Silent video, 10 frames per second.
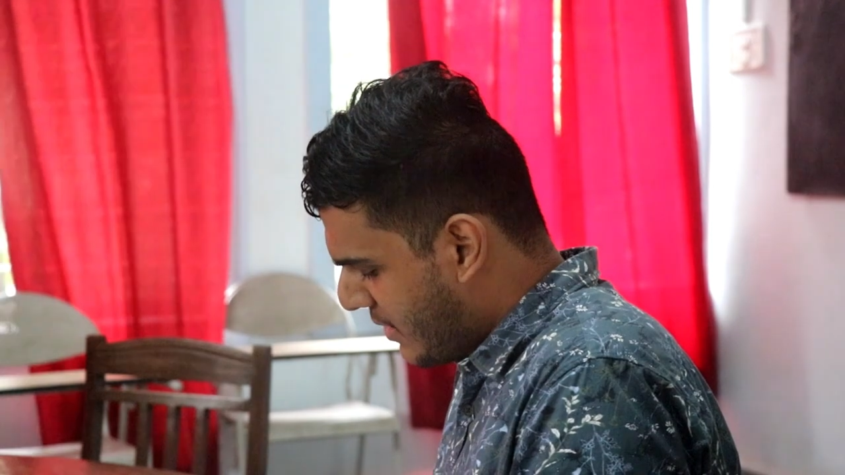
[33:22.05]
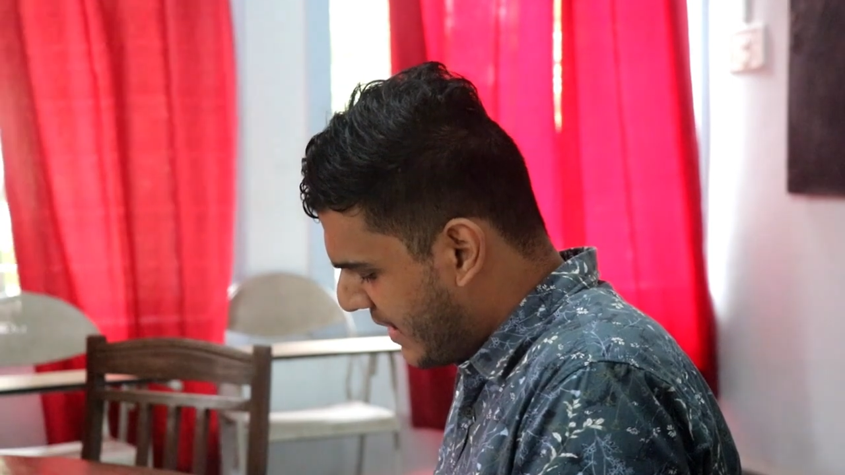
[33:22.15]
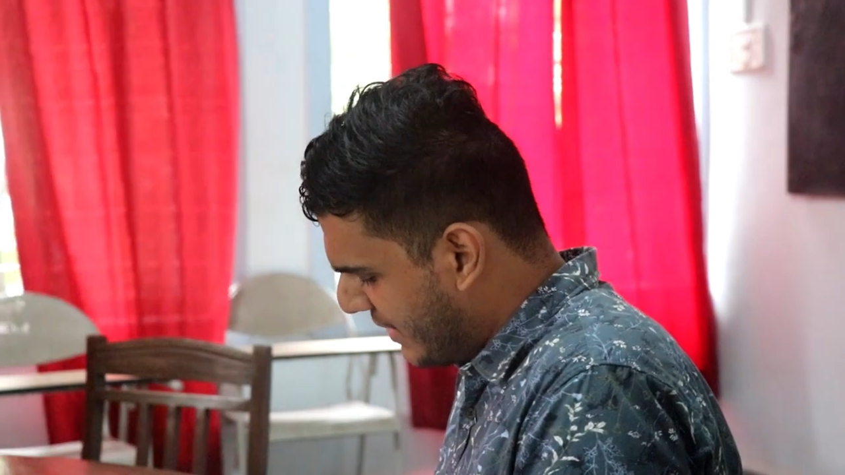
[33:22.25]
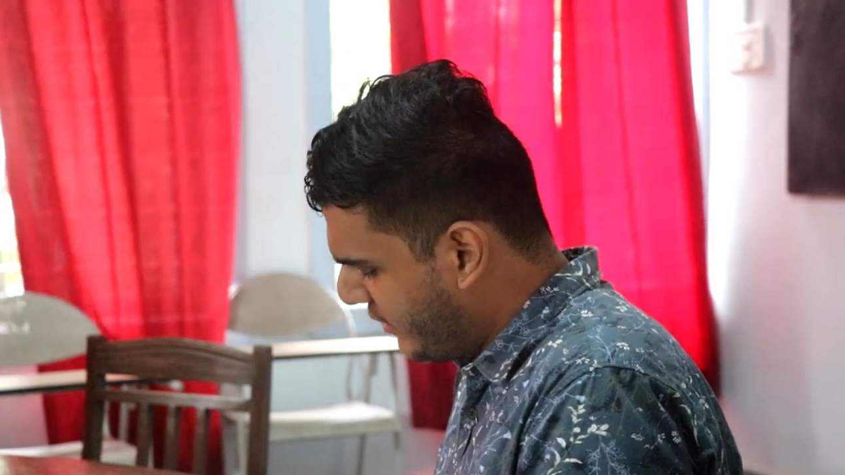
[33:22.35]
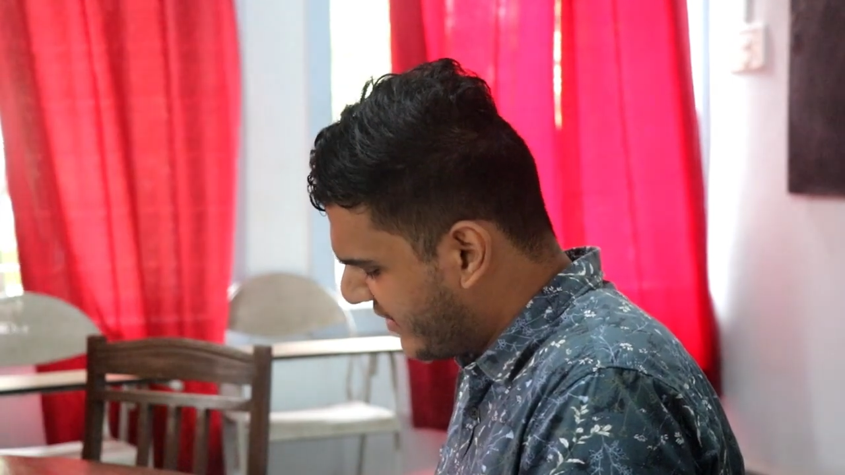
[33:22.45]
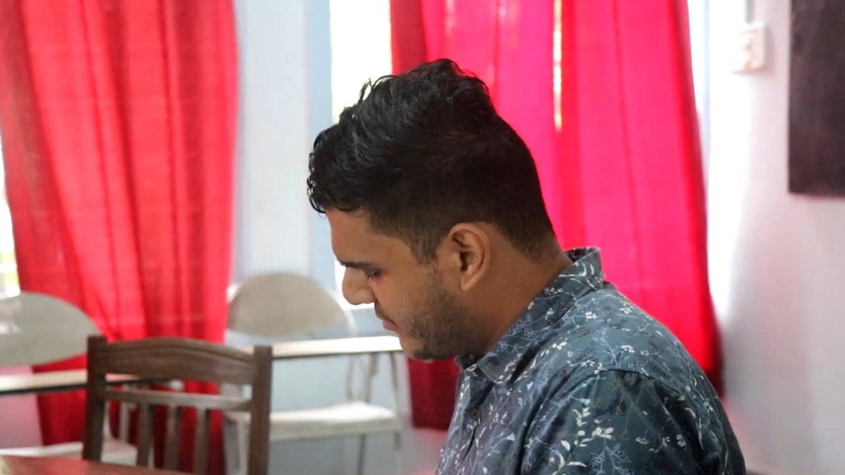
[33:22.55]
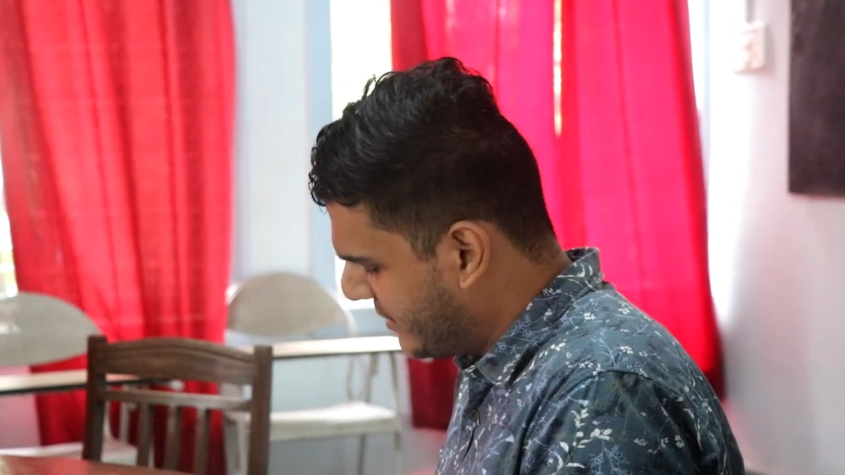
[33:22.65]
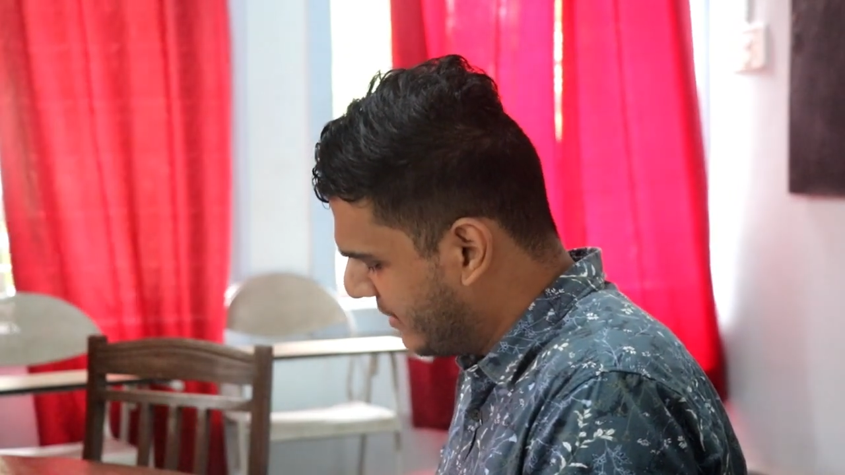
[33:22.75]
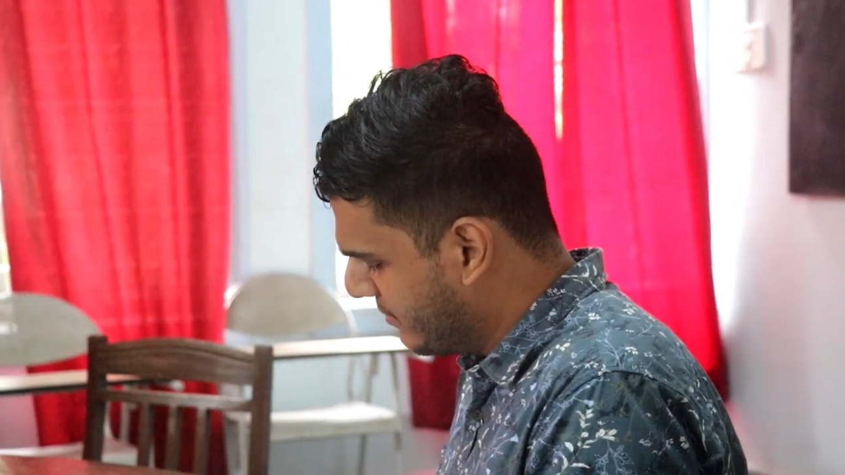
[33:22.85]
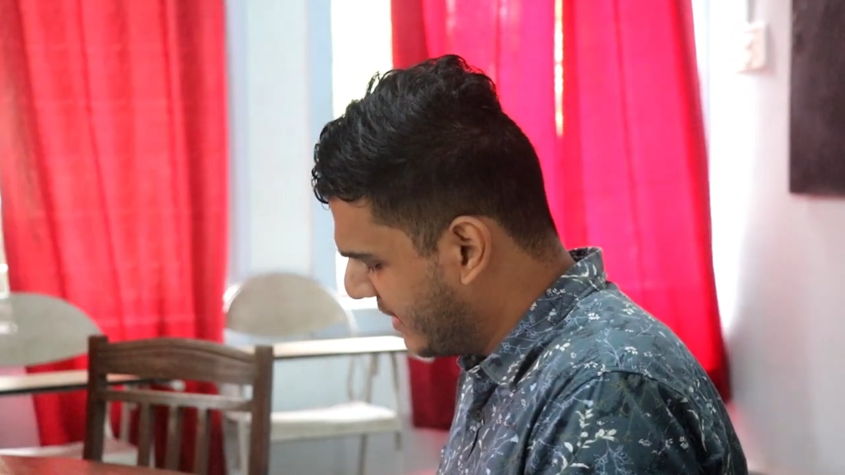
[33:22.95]
Can you
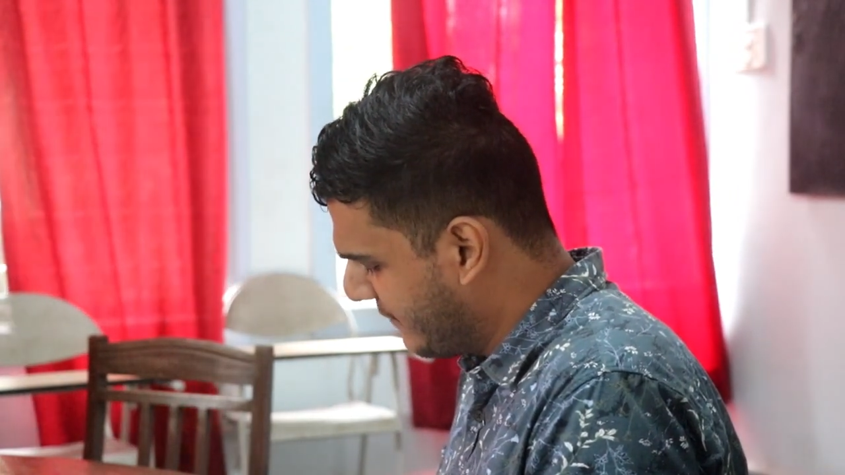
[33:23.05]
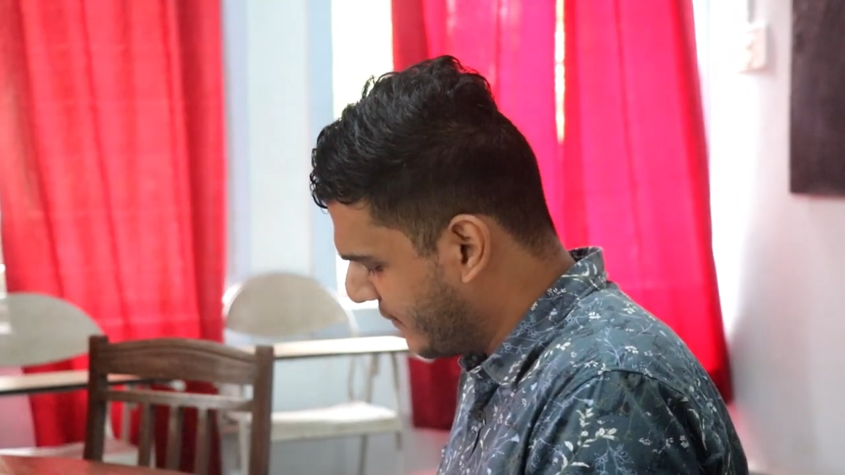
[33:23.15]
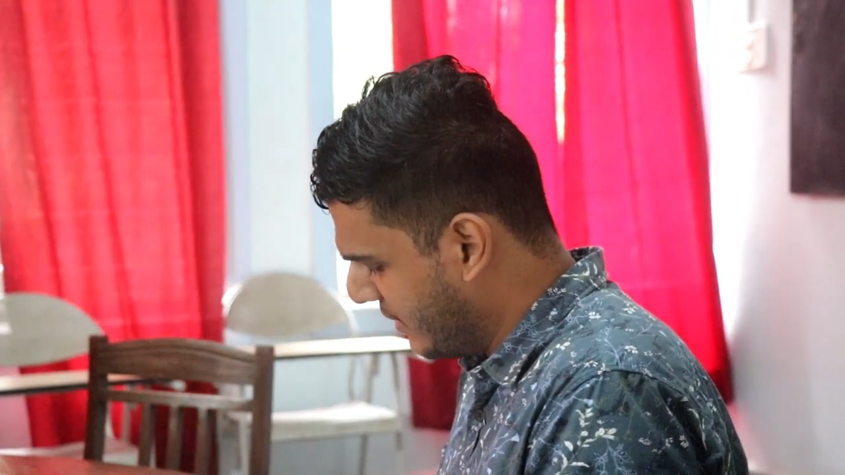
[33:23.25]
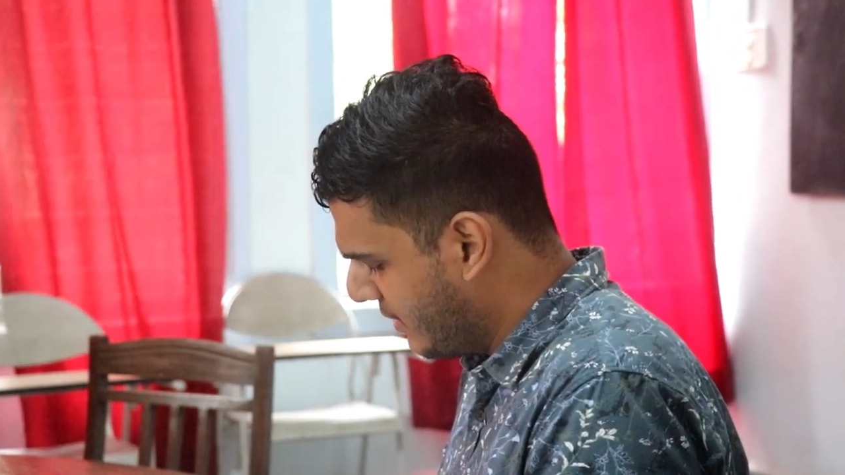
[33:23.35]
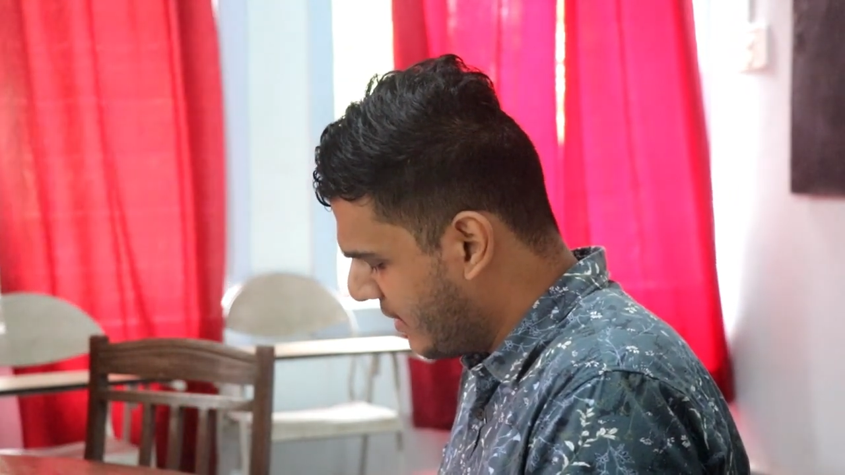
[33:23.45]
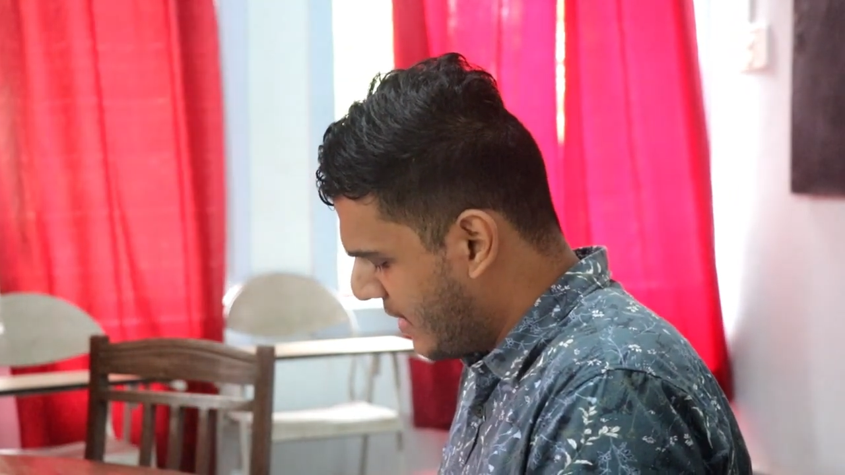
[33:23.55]
explain briefly